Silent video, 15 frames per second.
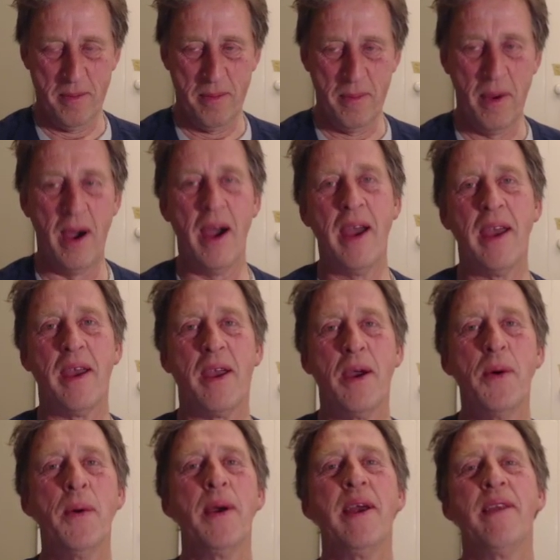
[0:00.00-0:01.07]
my
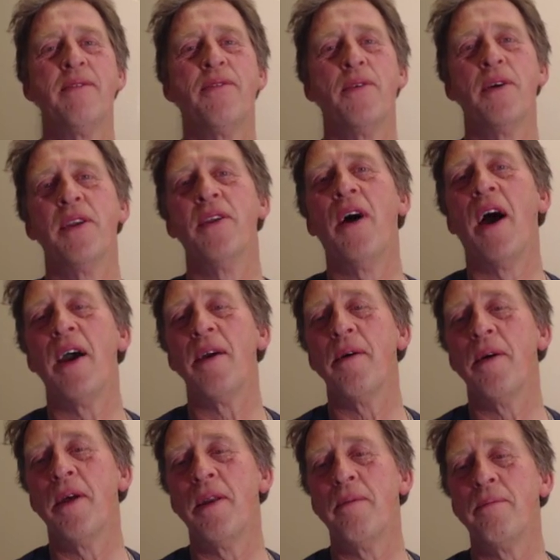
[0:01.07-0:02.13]
queen for a knight
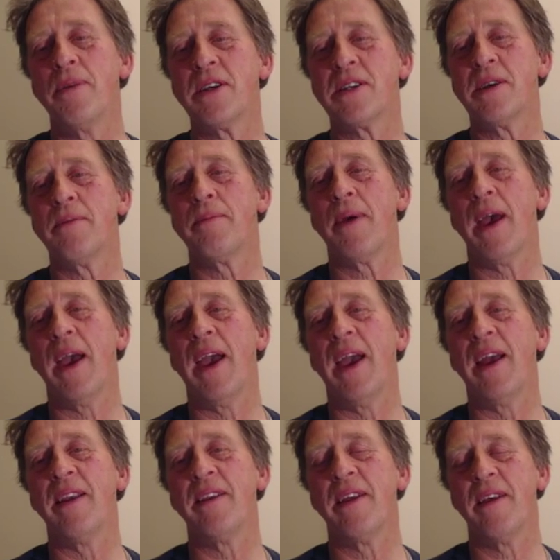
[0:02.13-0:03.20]
and bishop.
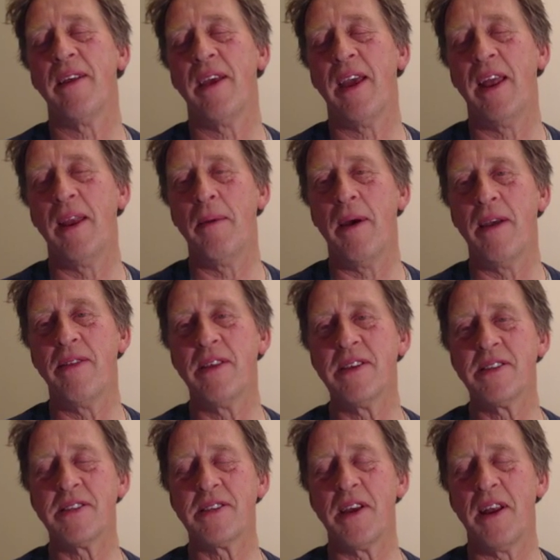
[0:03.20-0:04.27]
And anyway,
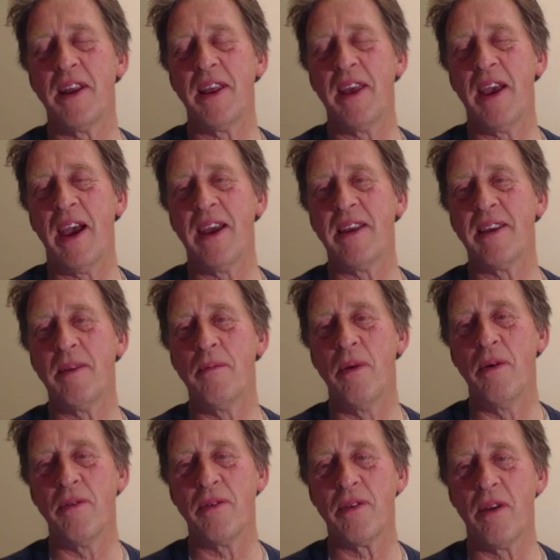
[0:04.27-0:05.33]
this is only 18
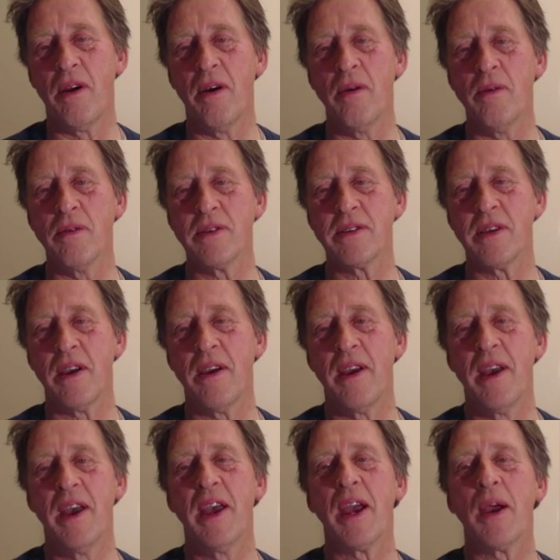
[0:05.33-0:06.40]
moves long or so.
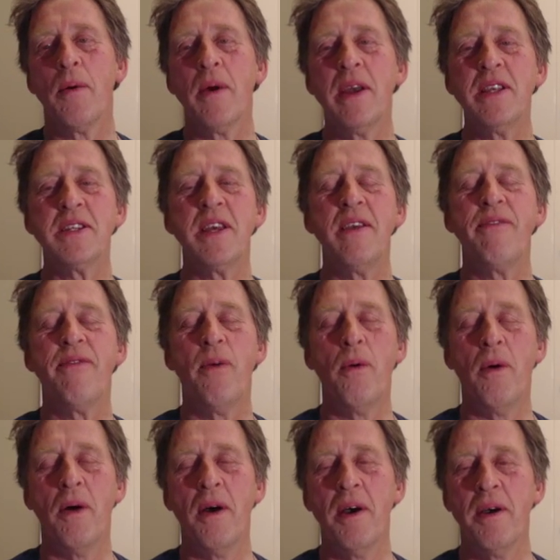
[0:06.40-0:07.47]
Queen
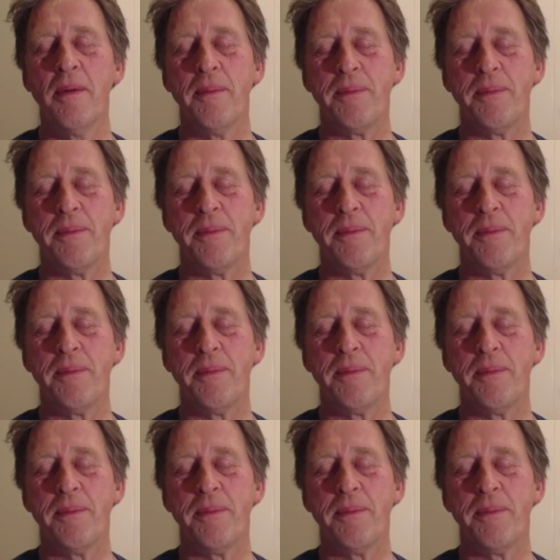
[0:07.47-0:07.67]
g4.